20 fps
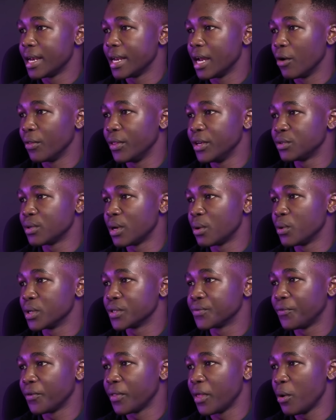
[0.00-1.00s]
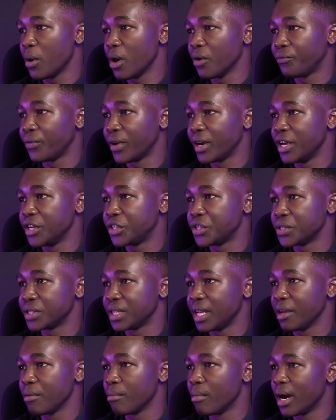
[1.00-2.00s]
Now, this one was for the UEFA Nations
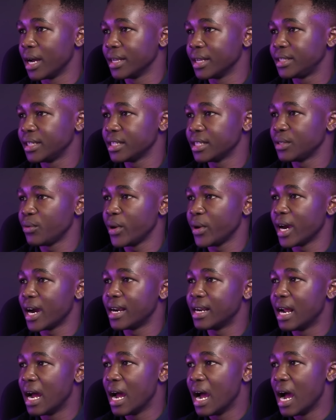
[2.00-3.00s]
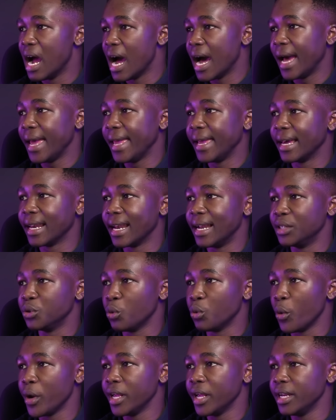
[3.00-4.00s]
League matches. We had England
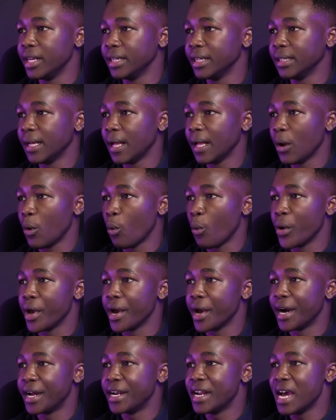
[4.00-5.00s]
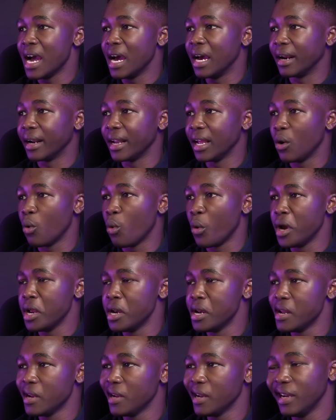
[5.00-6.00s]
winning, we had Greek
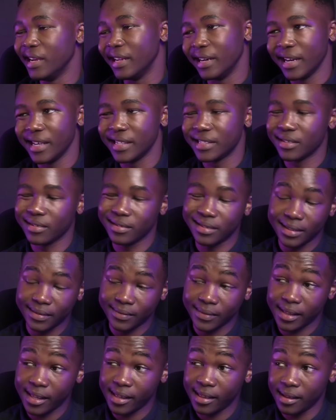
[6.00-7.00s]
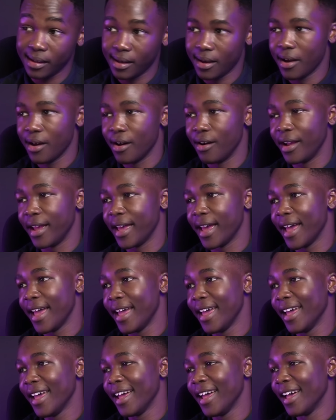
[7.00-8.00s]
winning, Greece, whatever the.
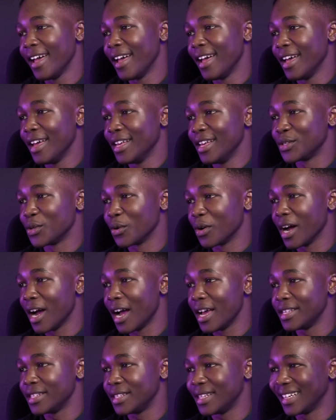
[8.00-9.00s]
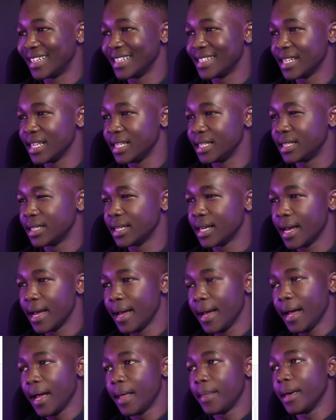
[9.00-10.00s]
Okay. So, guys, that is it.
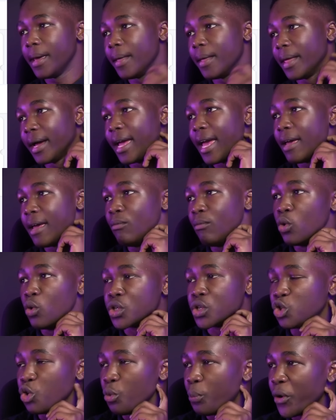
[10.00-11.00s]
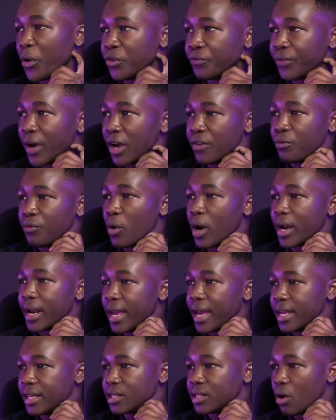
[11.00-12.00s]
The other game was
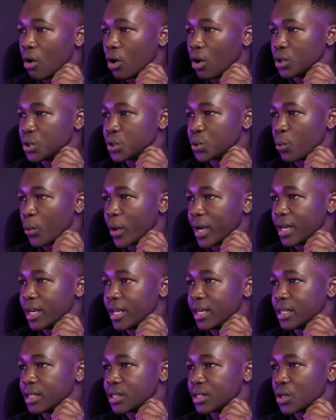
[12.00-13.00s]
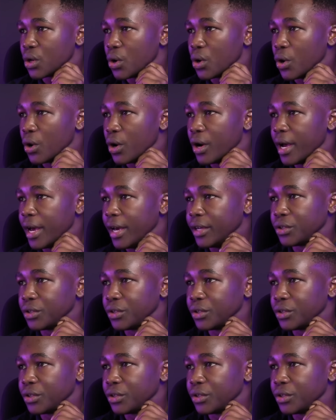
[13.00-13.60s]
2.518 odds winning, so.